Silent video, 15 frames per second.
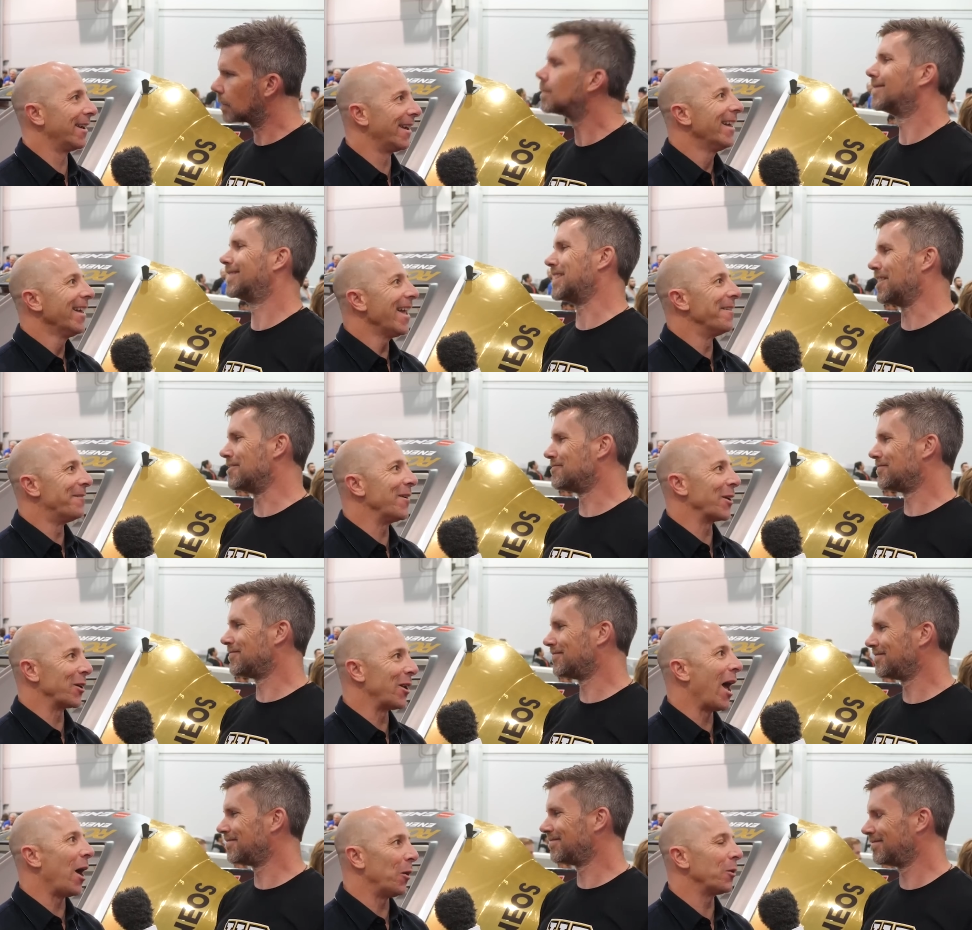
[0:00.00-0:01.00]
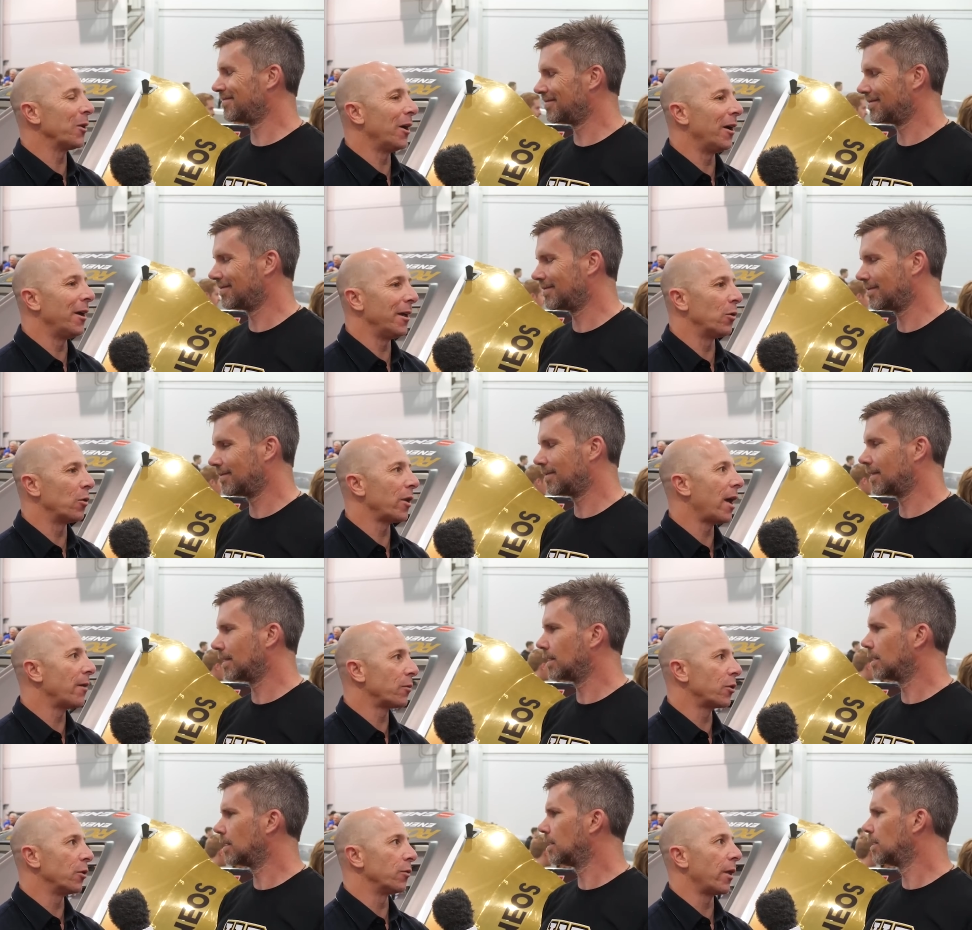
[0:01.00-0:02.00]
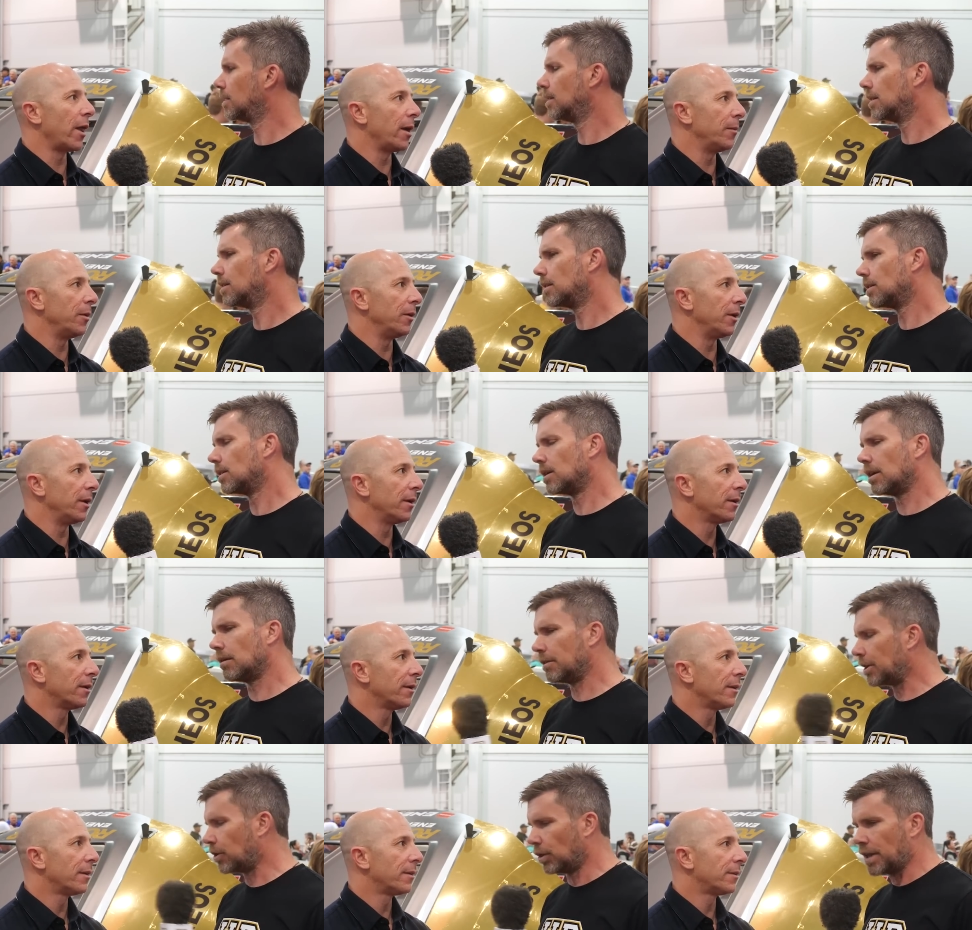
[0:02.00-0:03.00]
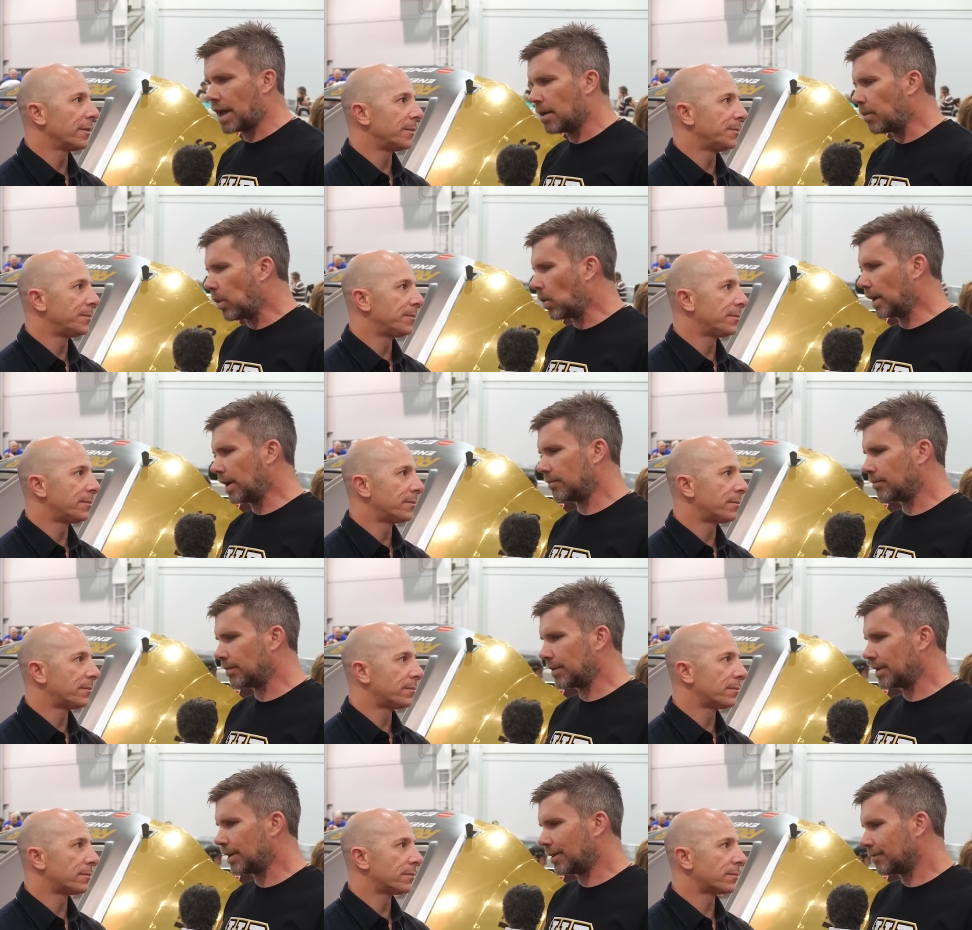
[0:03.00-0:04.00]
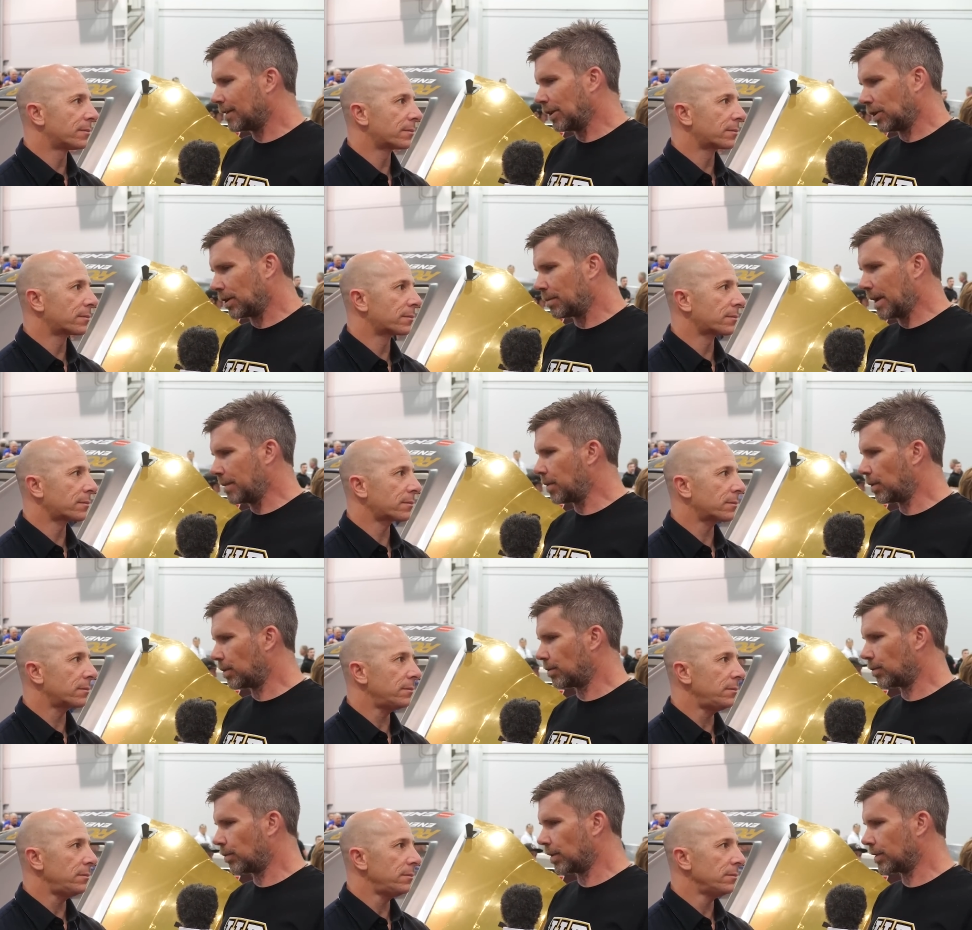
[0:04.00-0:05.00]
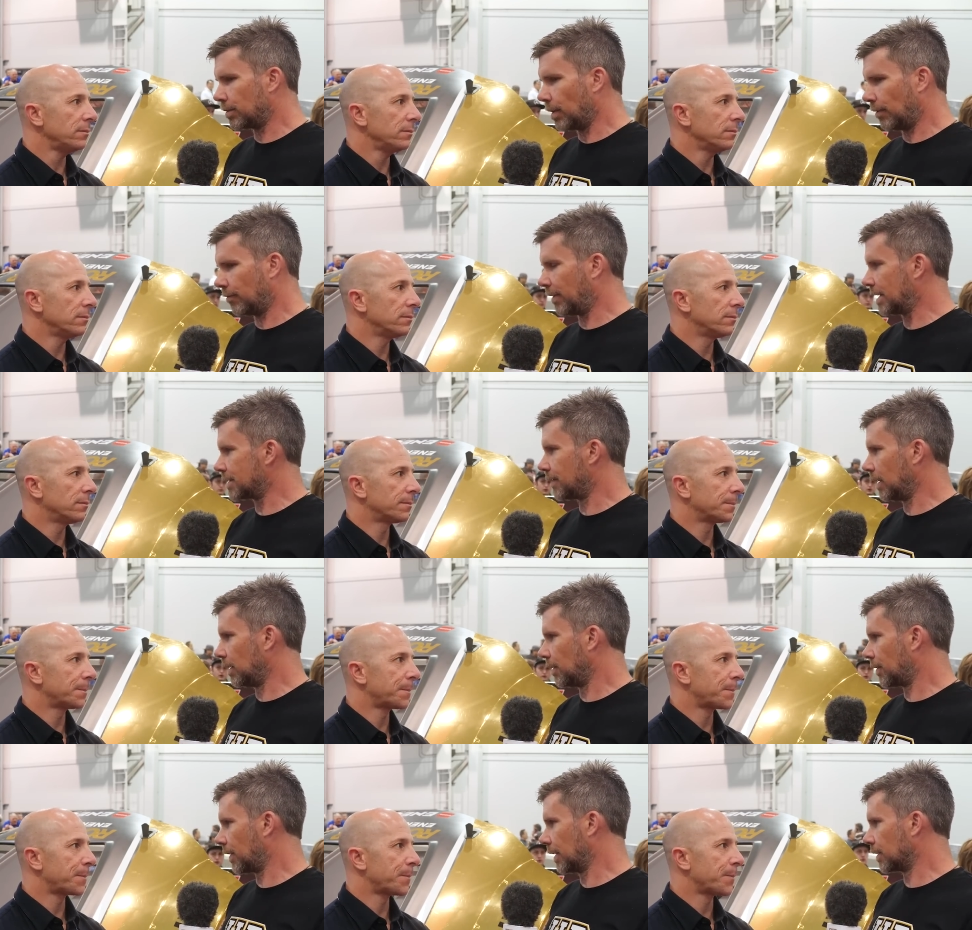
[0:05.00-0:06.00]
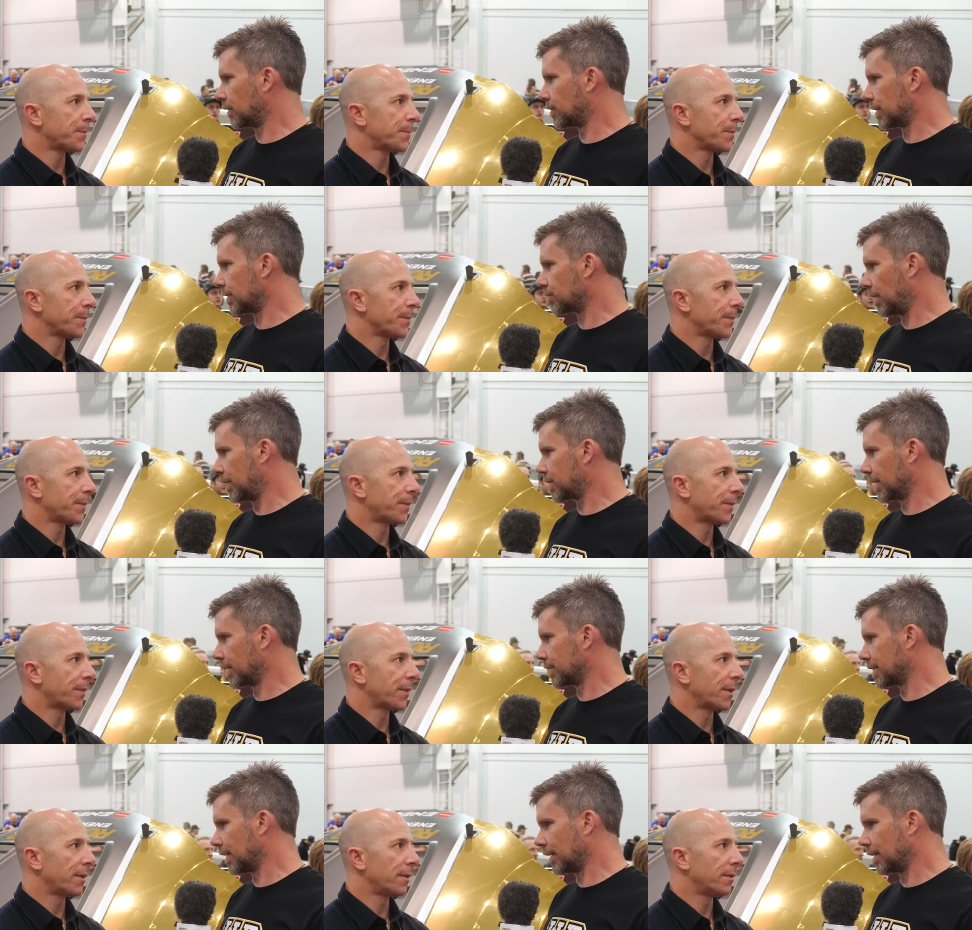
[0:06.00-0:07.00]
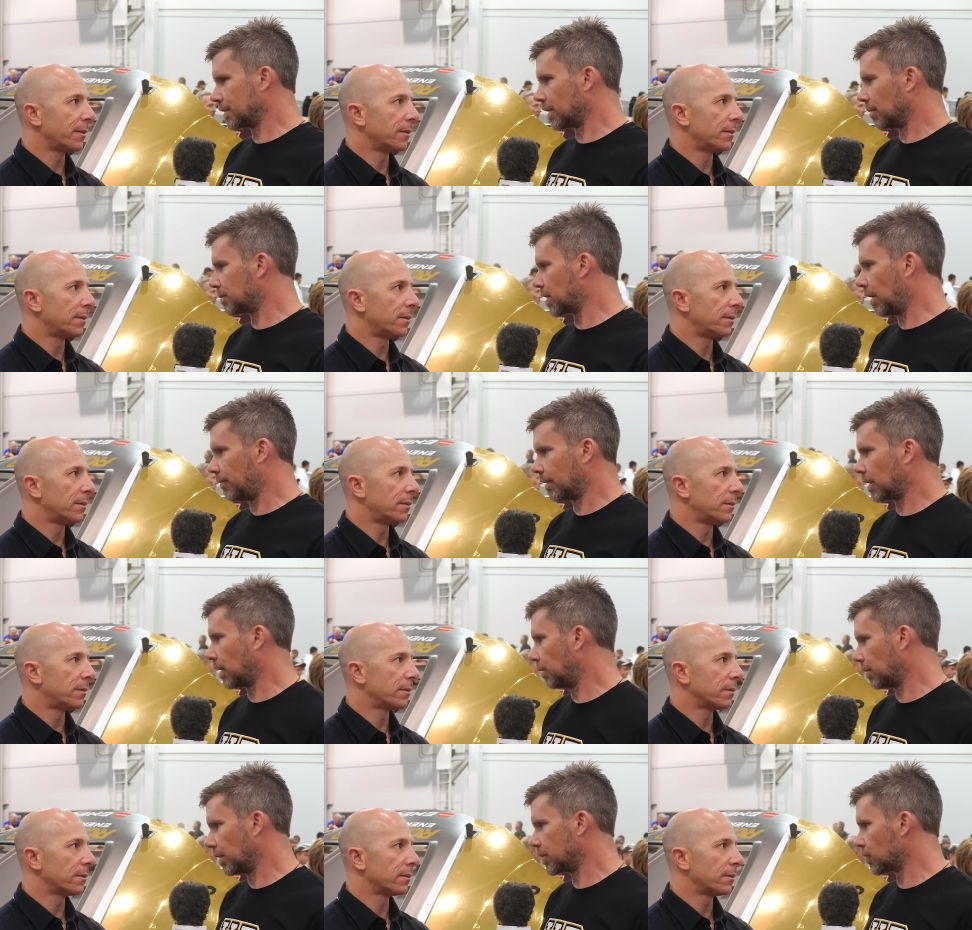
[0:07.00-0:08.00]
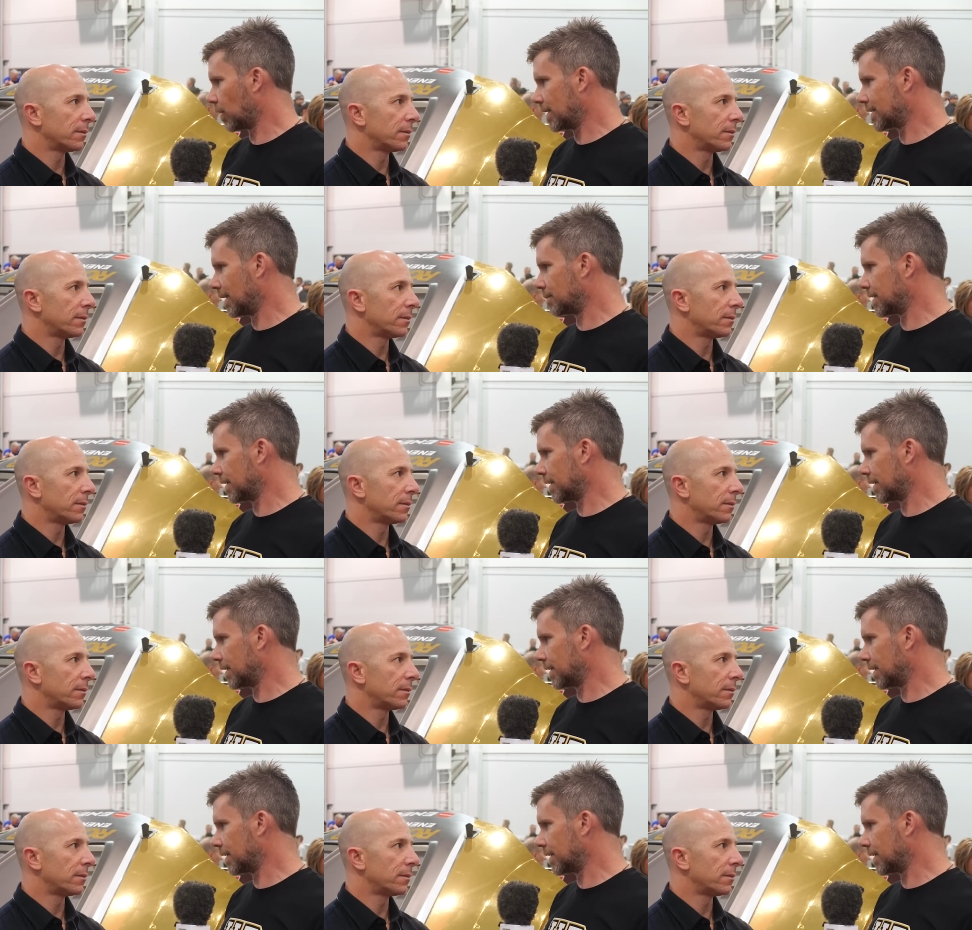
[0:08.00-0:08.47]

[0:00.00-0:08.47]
Speaker 1: and figured out uh, in order to have good reliability.
Speaker 2: I mean, on that point, a lot of people would, on face value, think just reaching to the top shelf and going with a dry sump